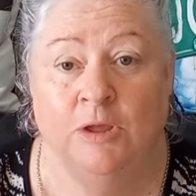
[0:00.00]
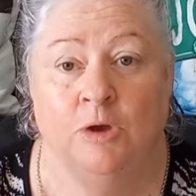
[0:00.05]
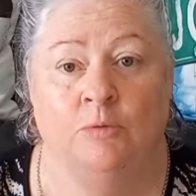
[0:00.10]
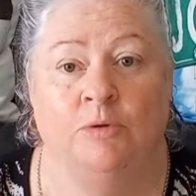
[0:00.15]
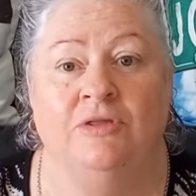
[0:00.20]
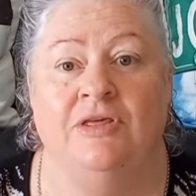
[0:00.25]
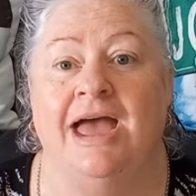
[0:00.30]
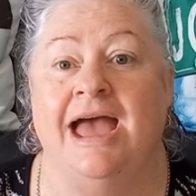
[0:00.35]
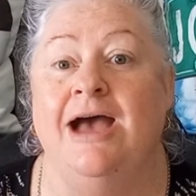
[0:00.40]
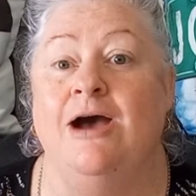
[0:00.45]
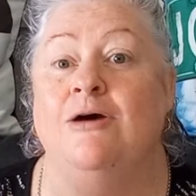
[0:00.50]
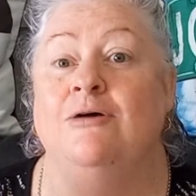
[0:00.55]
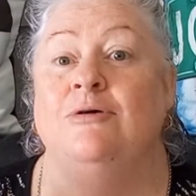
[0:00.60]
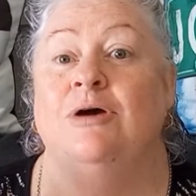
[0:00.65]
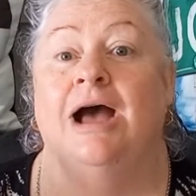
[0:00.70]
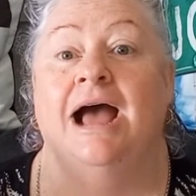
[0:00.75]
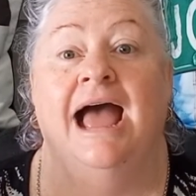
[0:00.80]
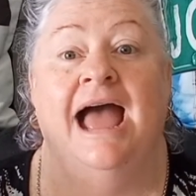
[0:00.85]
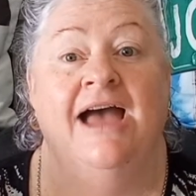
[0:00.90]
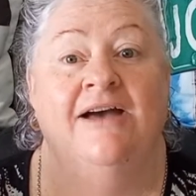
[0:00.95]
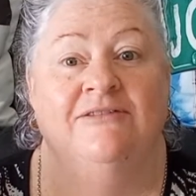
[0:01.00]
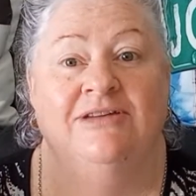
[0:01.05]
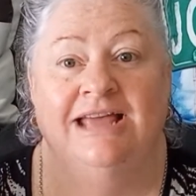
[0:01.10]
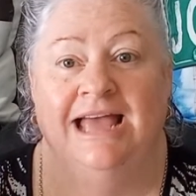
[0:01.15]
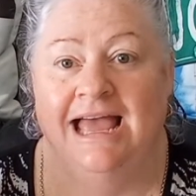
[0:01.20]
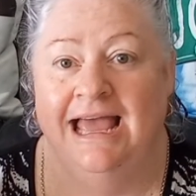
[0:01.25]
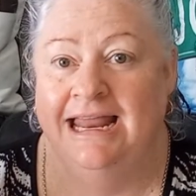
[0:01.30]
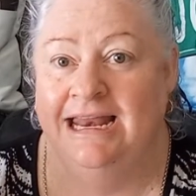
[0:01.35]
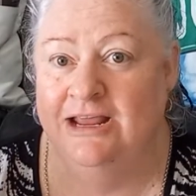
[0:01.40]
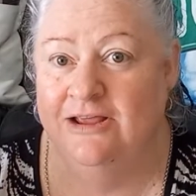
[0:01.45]
without having
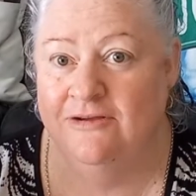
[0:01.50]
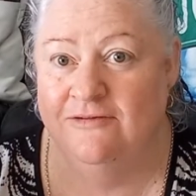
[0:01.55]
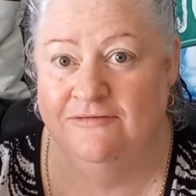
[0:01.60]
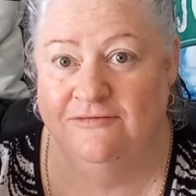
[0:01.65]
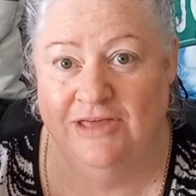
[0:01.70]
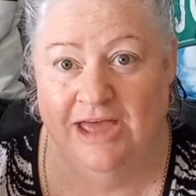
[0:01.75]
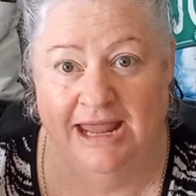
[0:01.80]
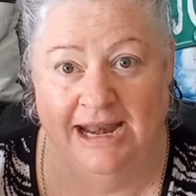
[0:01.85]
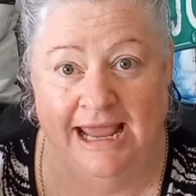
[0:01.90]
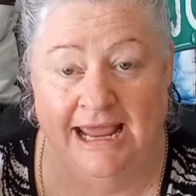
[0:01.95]
any of that